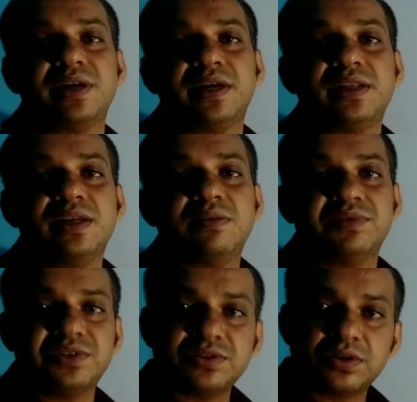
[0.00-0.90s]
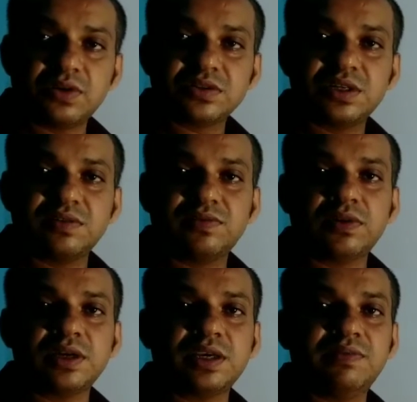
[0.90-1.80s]
area, which is a constant
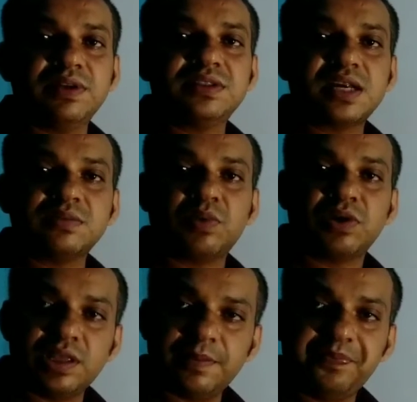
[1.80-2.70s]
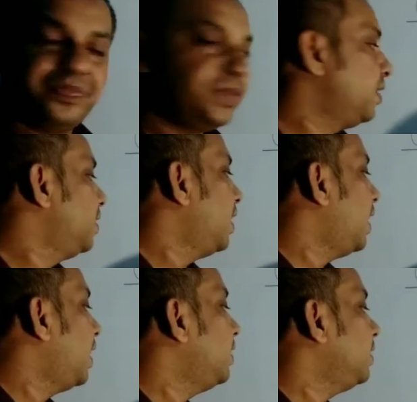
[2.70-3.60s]
for a given charge body,
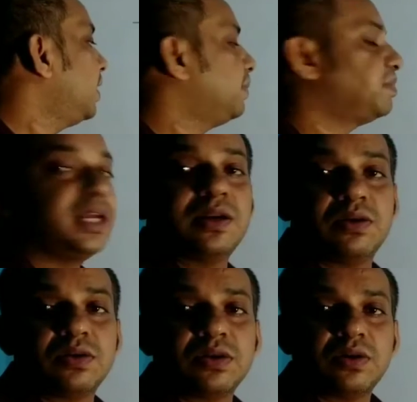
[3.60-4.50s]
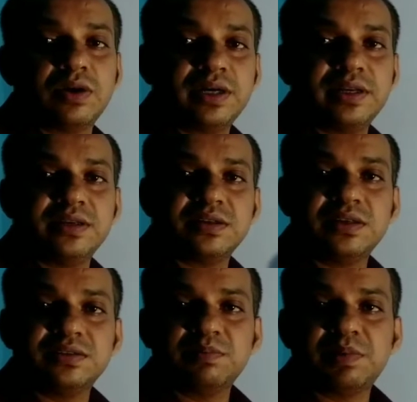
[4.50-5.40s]
and epsilon naught already
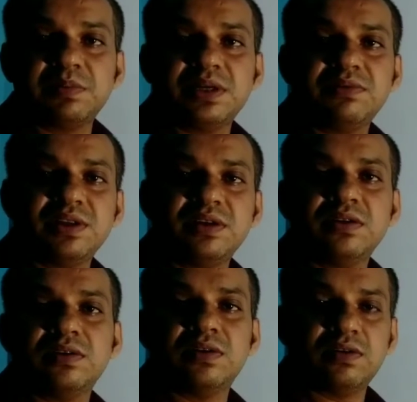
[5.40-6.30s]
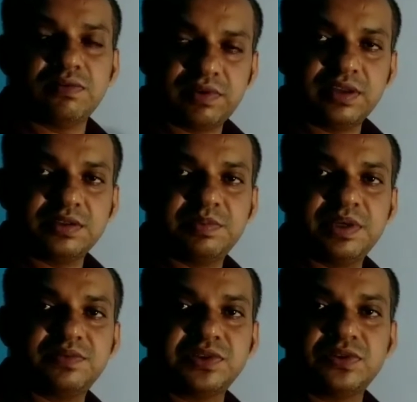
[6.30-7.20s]
is the permittivity of free
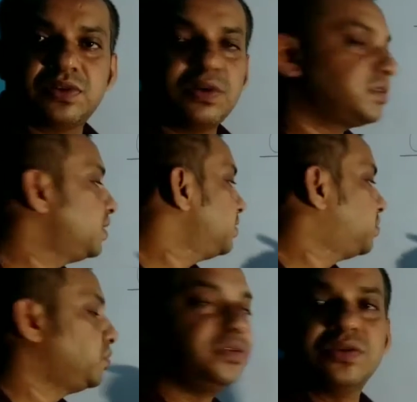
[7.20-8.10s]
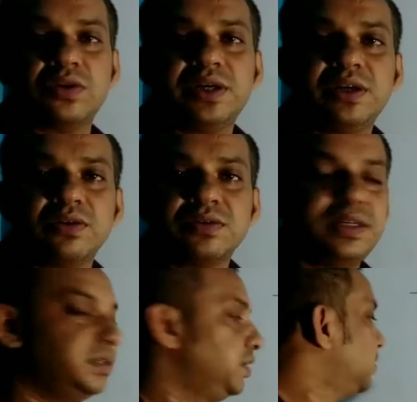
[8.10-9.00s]
space, which is a constant. 2 is already
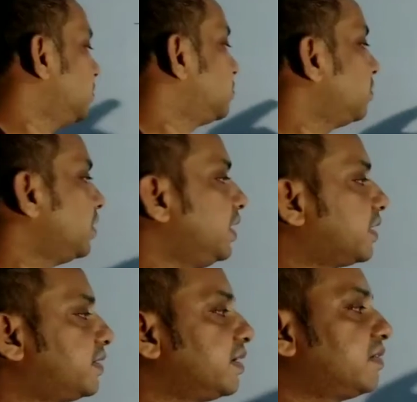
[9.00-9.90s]
constant. So electric